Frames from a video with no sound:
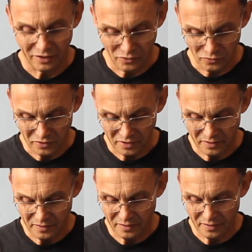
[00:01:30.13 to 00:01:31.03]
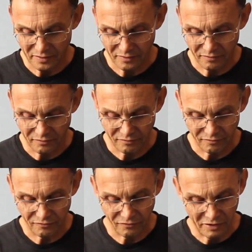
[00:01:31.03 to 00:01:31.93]
called
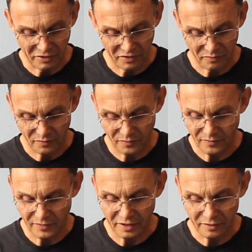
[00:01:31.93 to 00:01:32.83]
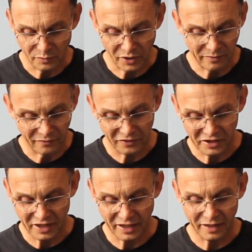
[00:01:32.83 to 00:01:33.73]
Roach and Bream
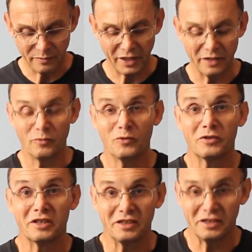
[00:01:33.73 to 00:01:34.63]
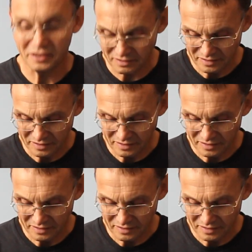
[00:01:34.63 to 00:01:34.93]
Fishing in Many Waters.